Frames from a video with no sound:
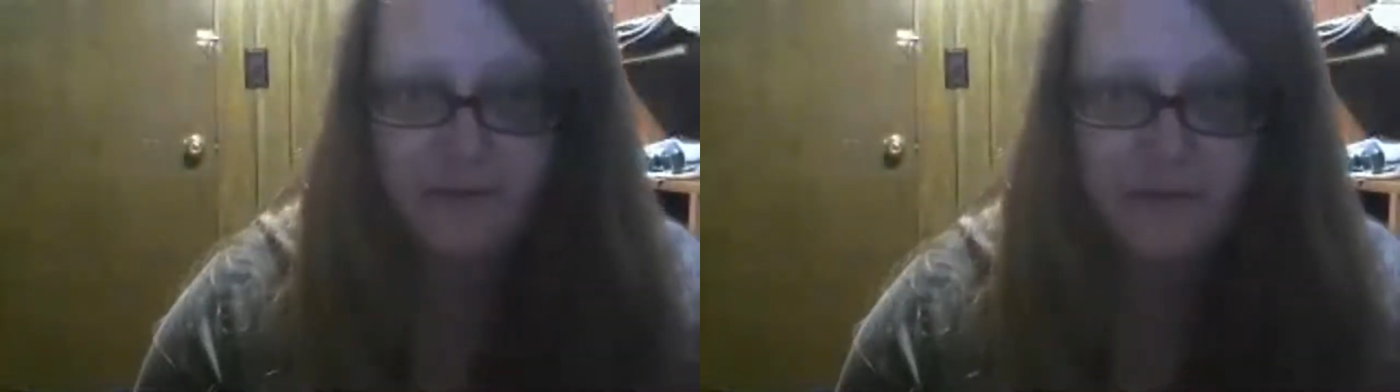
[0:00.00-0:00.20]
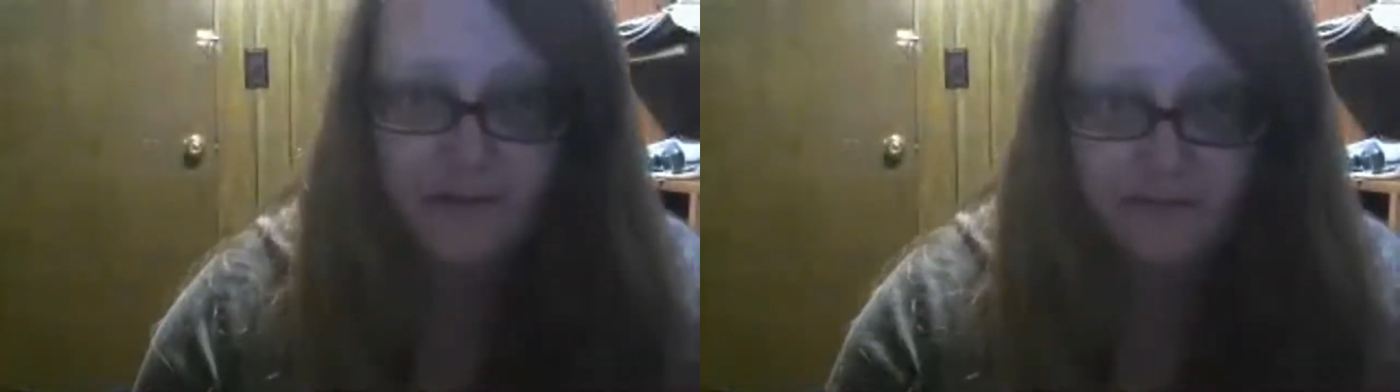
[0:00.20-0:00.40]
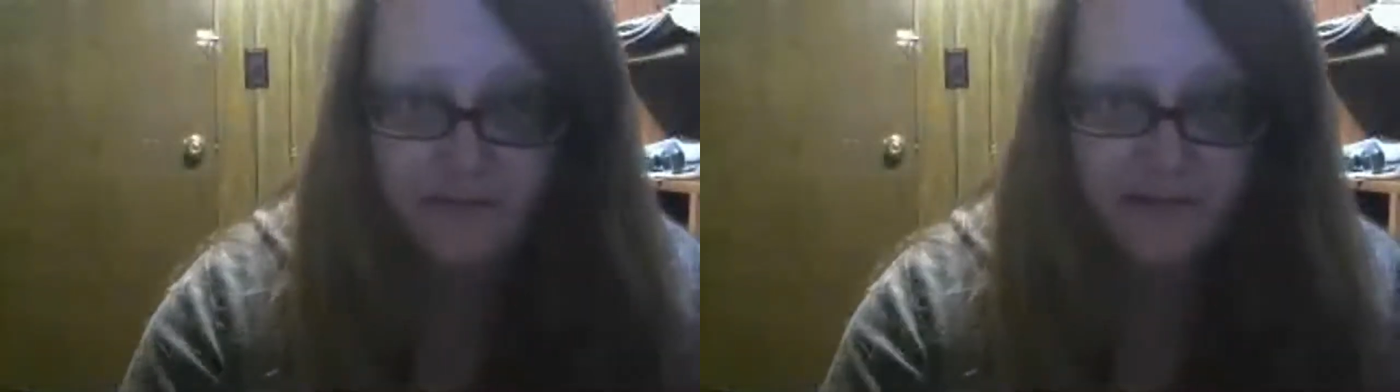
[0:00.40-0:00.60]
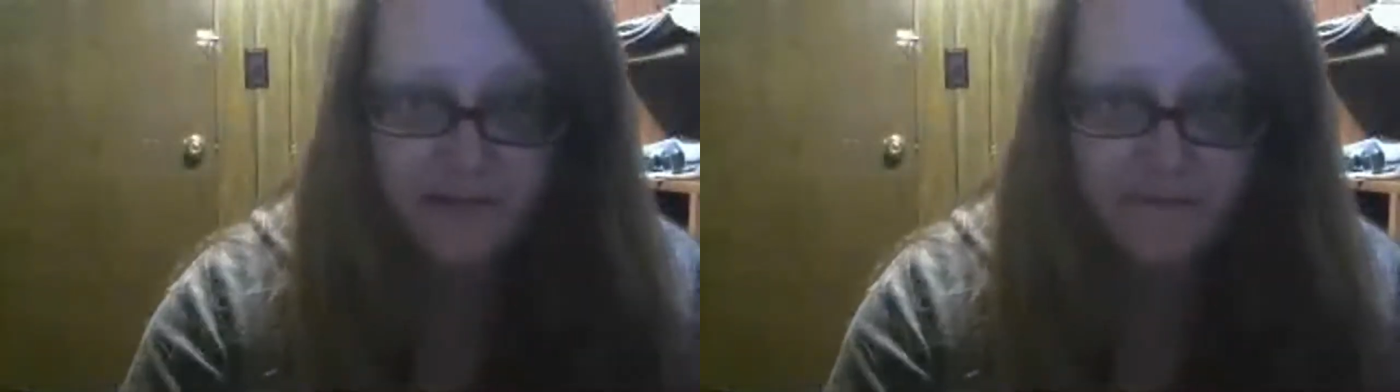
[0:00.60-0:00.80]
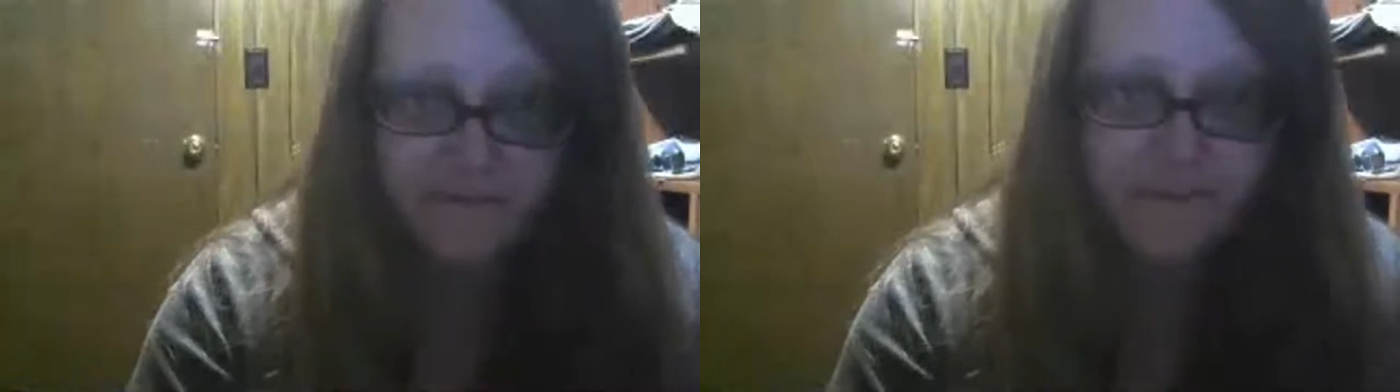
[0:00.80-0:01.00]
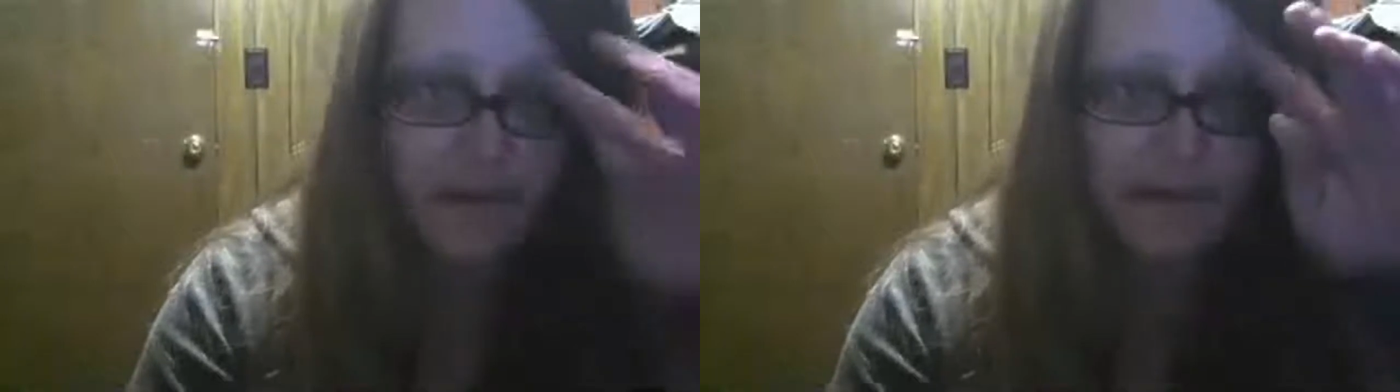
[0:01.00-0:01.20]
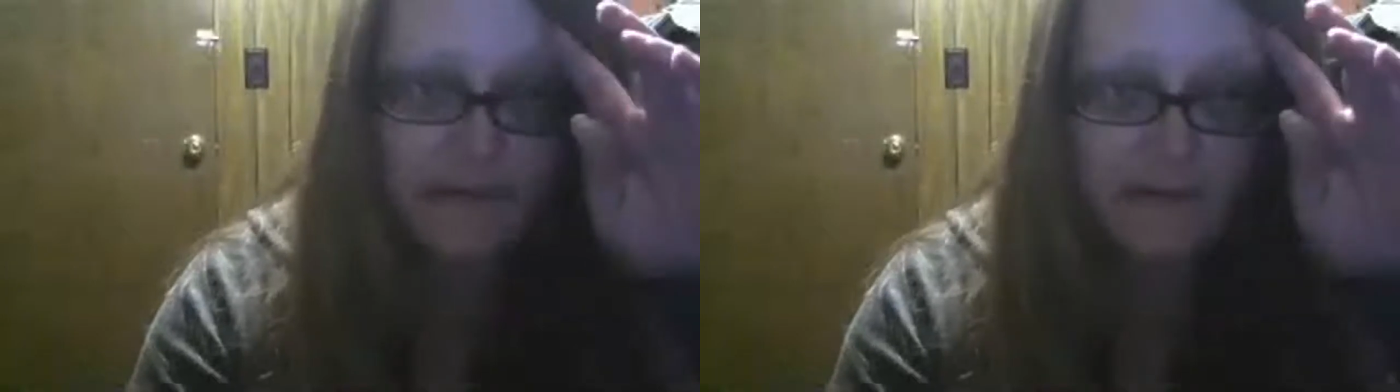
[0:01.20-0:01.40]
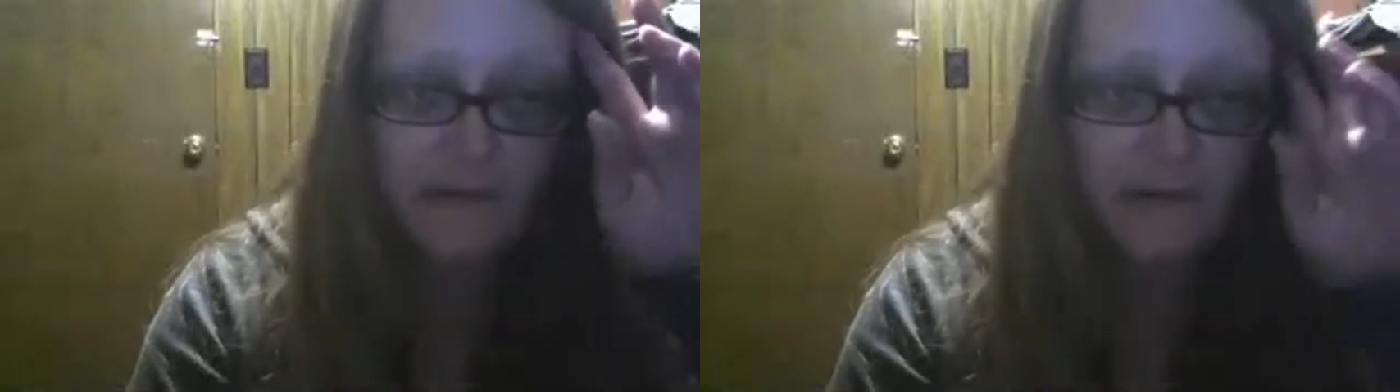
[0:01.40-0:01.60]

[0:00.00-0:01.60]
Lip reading: a lot of things, but